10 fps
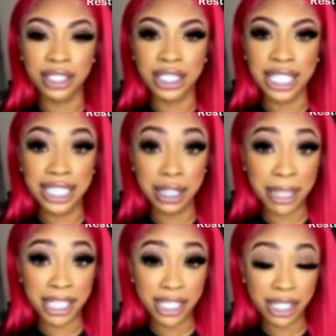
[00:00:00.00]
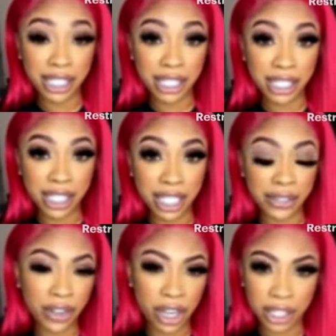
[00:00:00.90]
It didn't make sense as
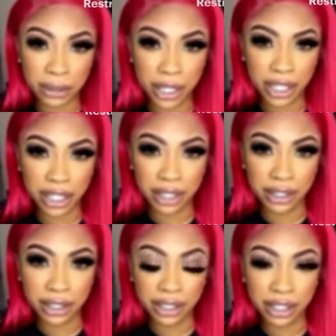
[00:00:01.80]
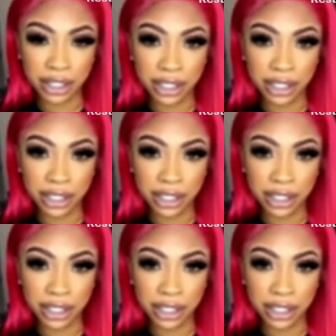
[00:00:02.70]
far as what the...